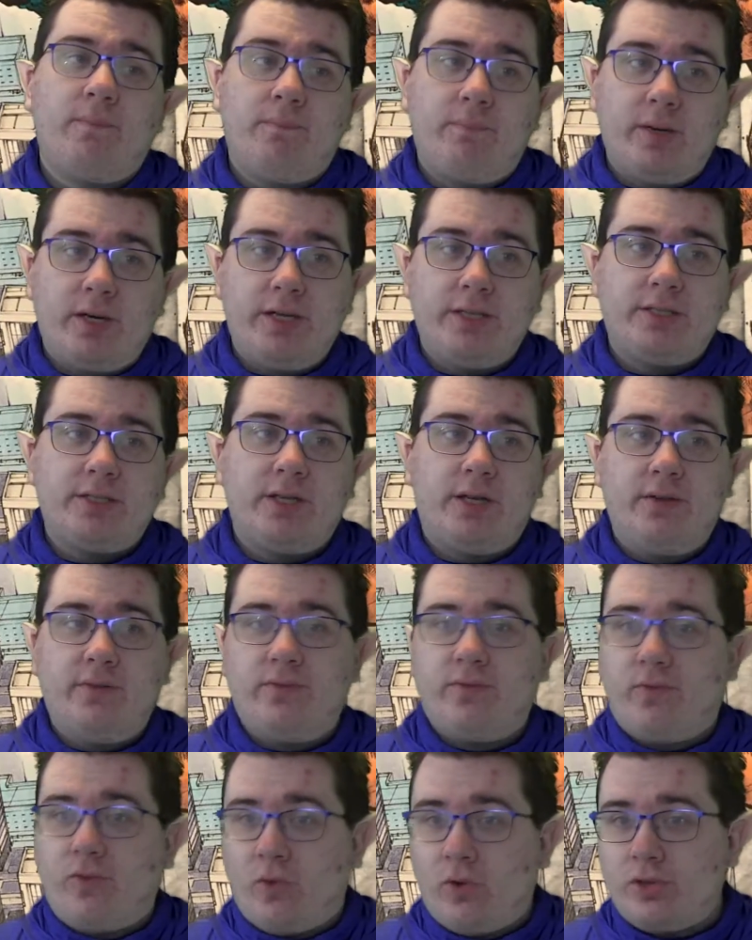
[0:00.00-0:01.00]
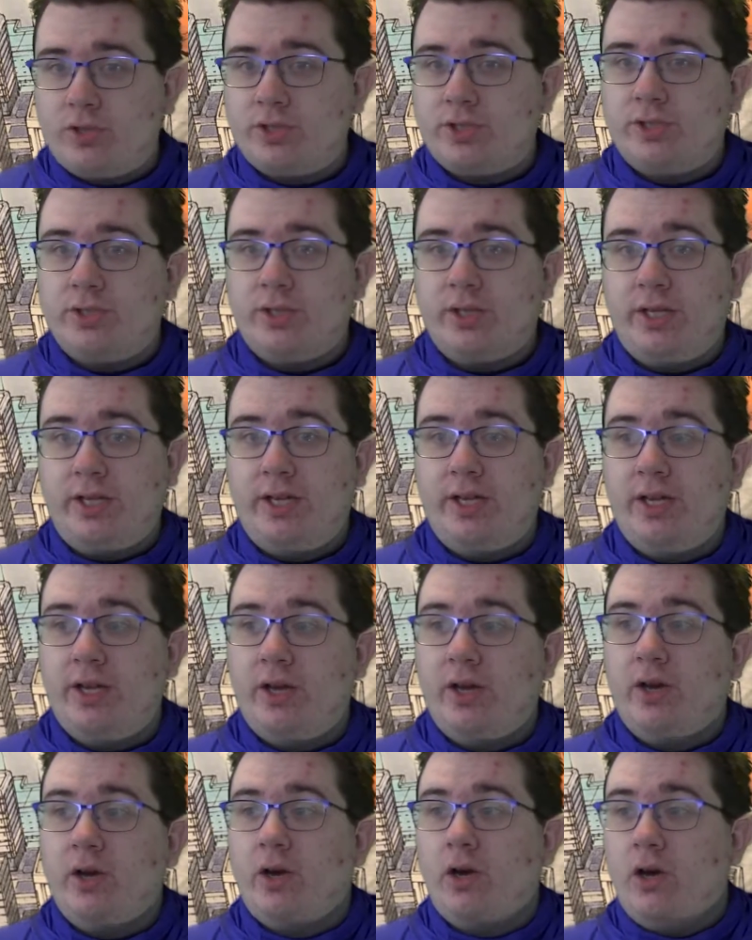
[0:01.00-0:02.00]
But unfortunately,
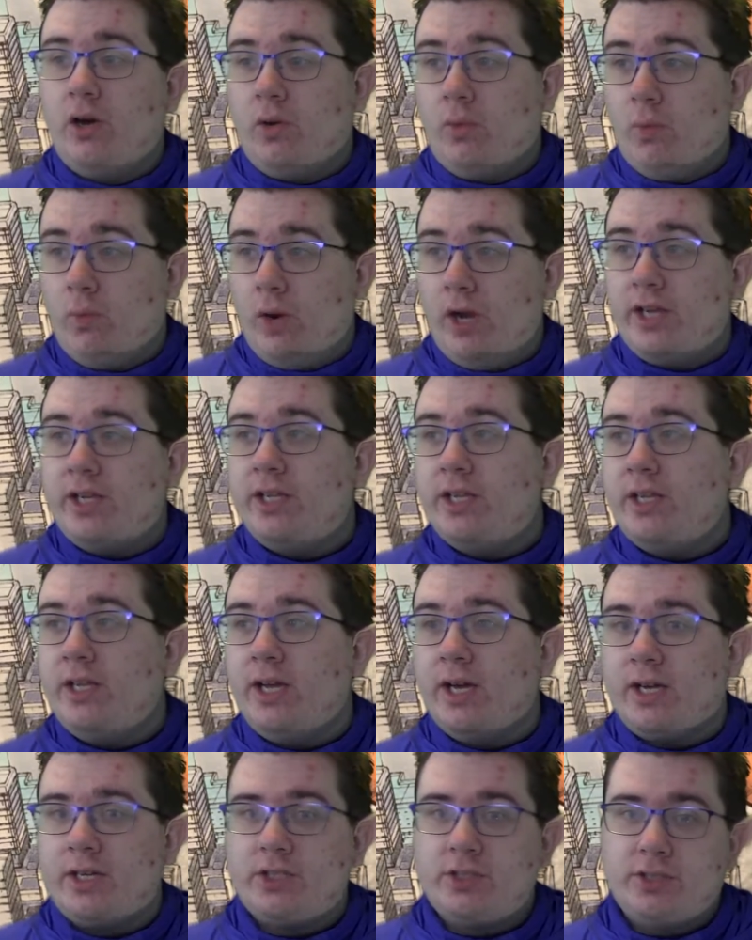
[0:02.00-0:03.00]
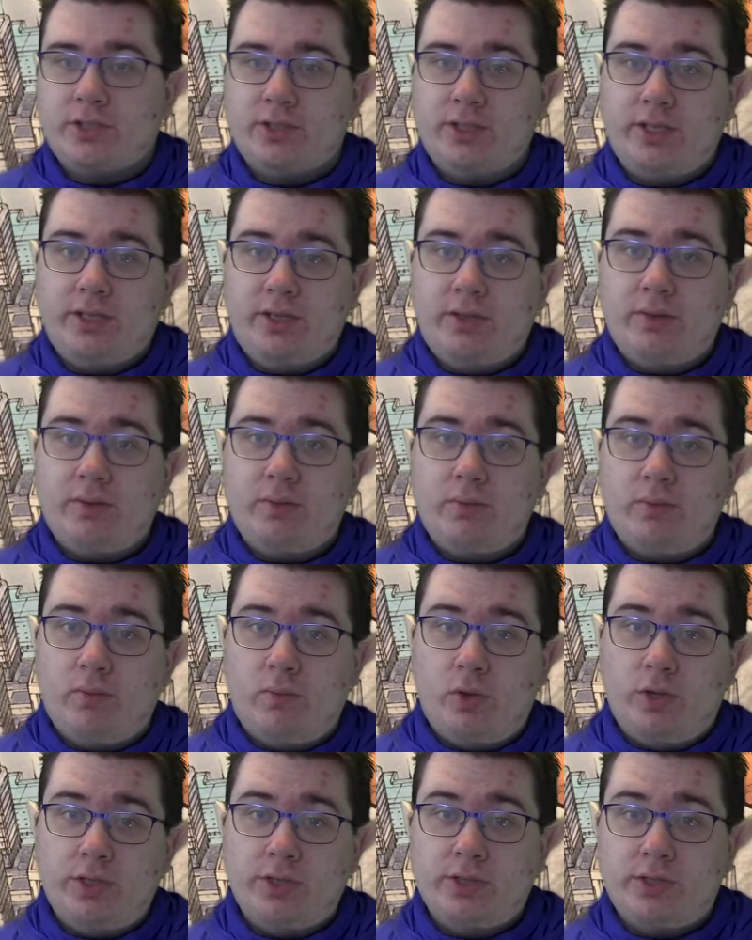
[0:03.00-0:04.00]
when he actually
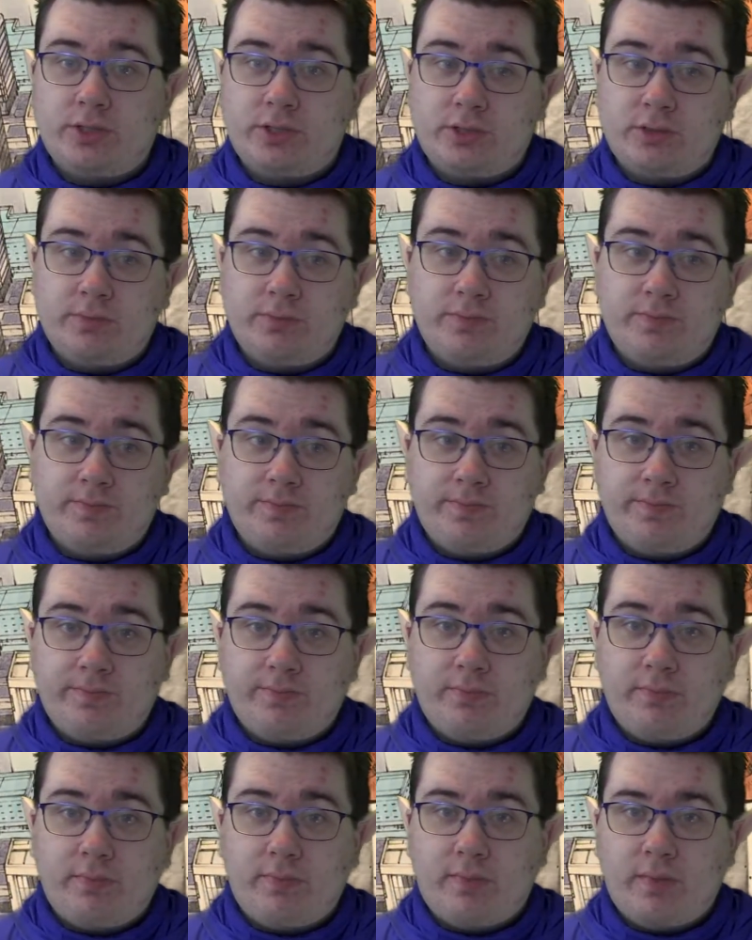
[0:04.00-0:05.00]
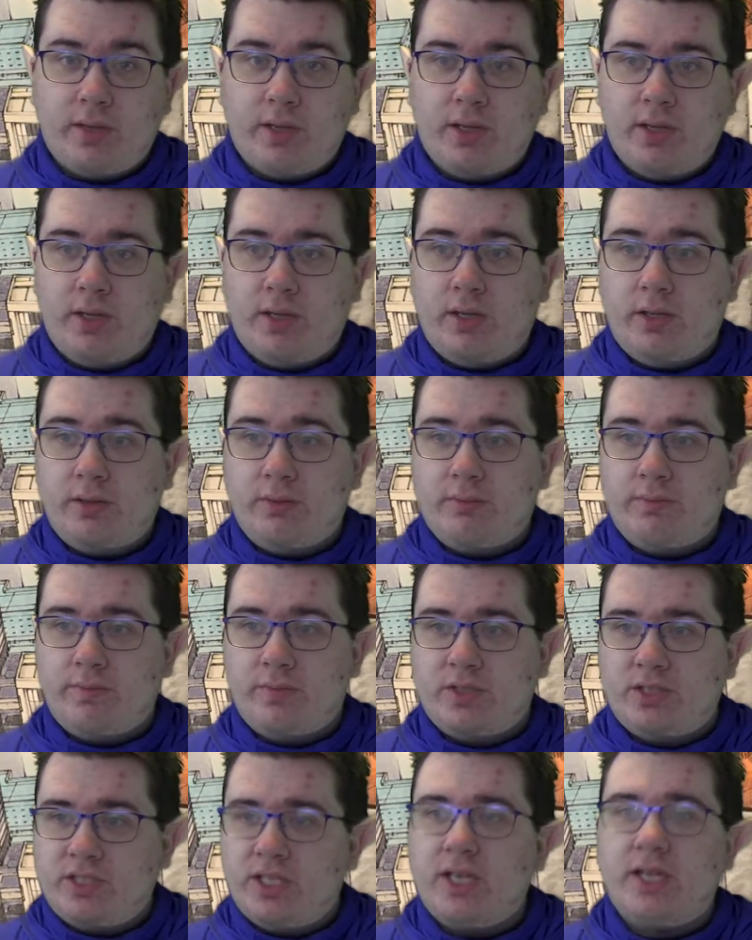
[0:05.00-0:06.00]
was uh,
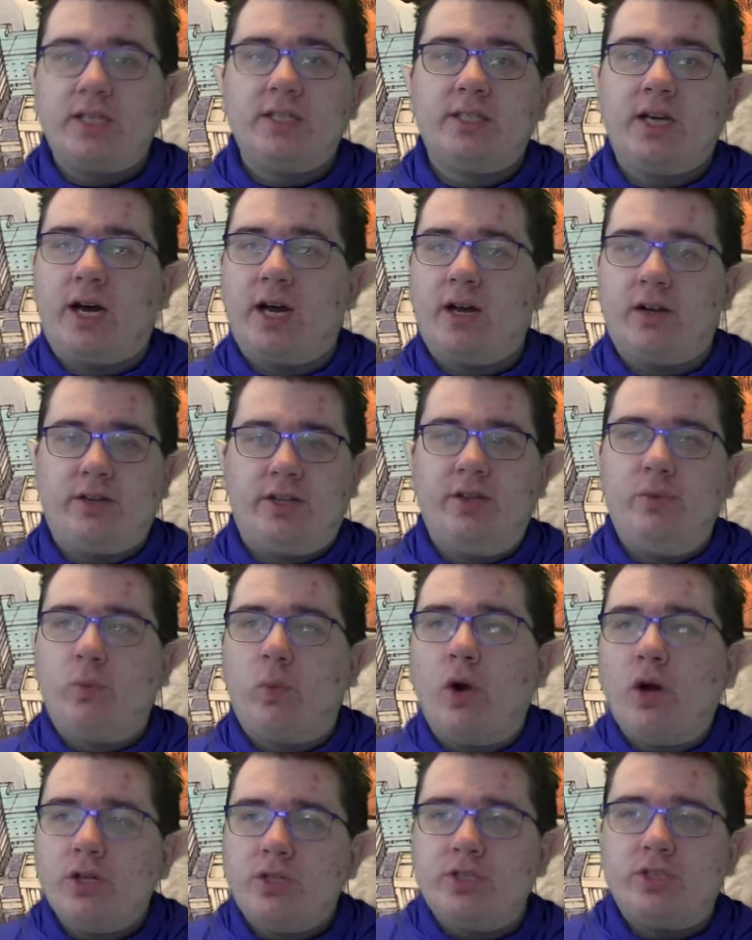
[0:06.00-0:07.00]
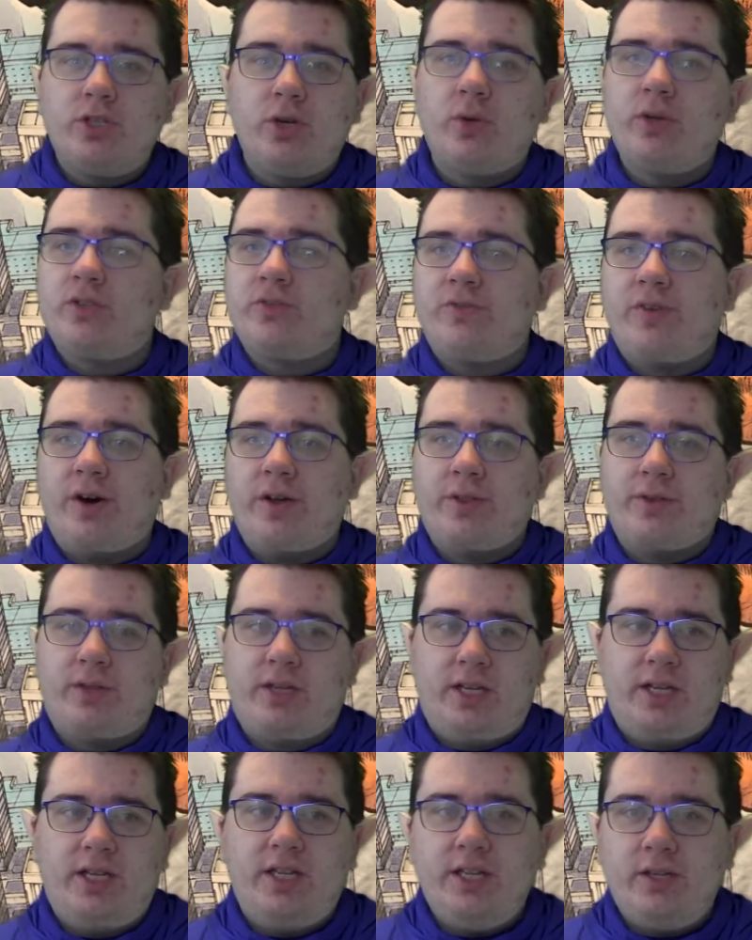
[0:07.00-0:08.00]
sick and tired, he wanted to show his father that
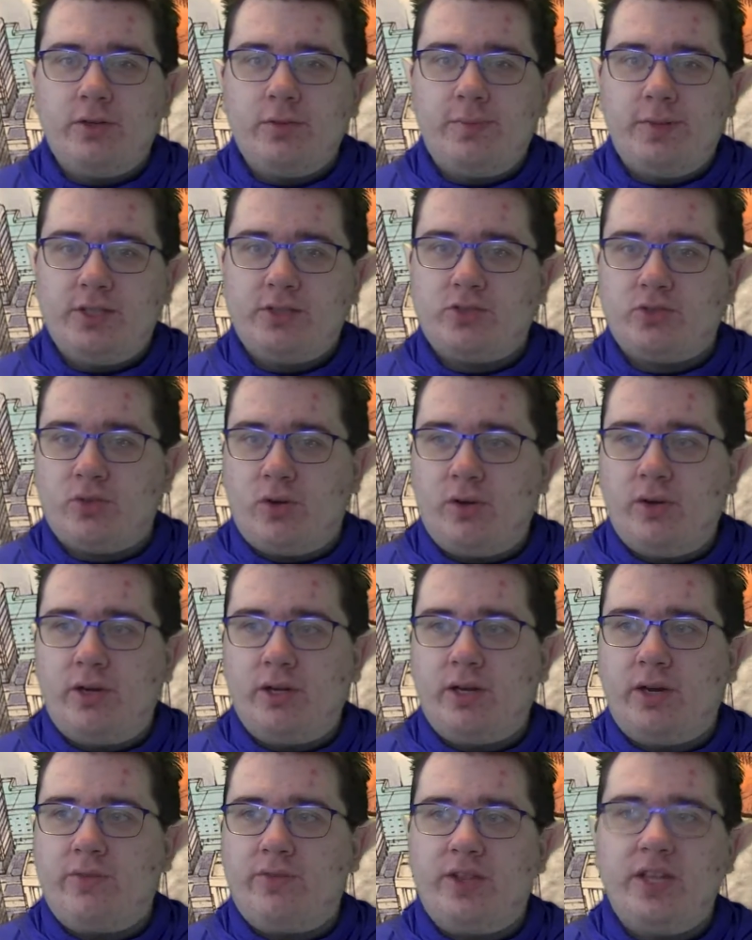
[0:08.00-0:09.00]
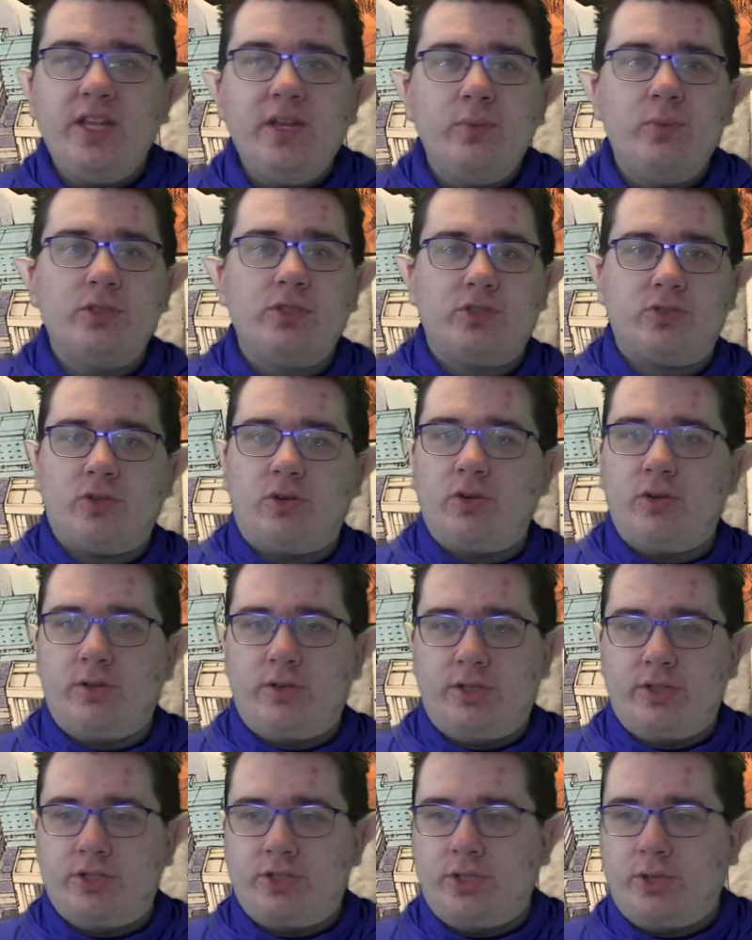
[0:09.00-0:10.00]
he could be strong enough. He was stronger
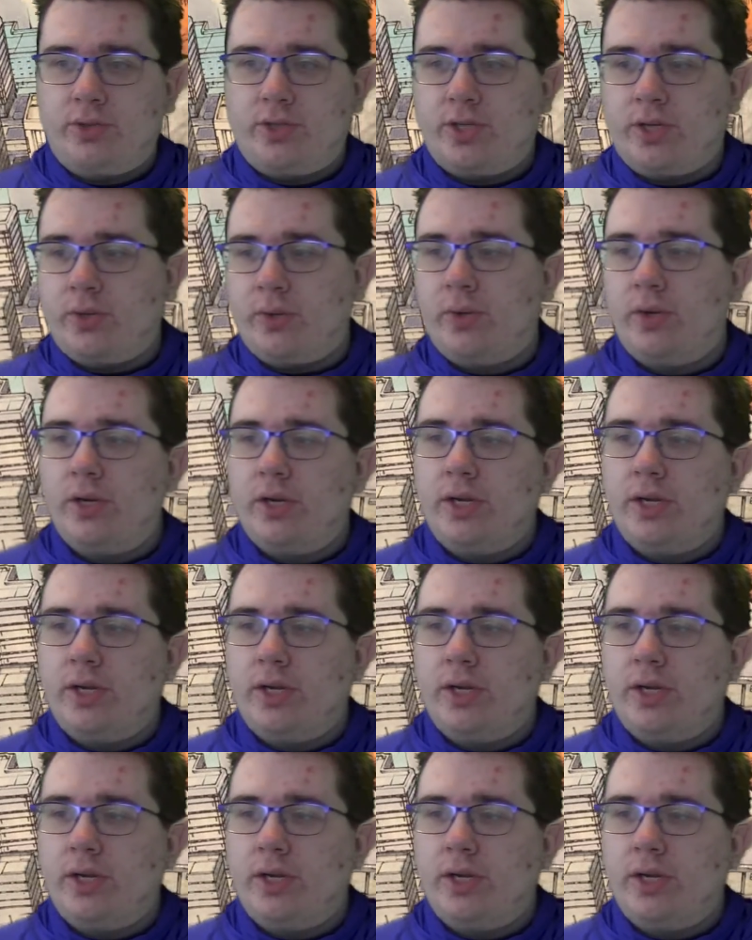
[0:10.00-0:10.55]
than Shoto.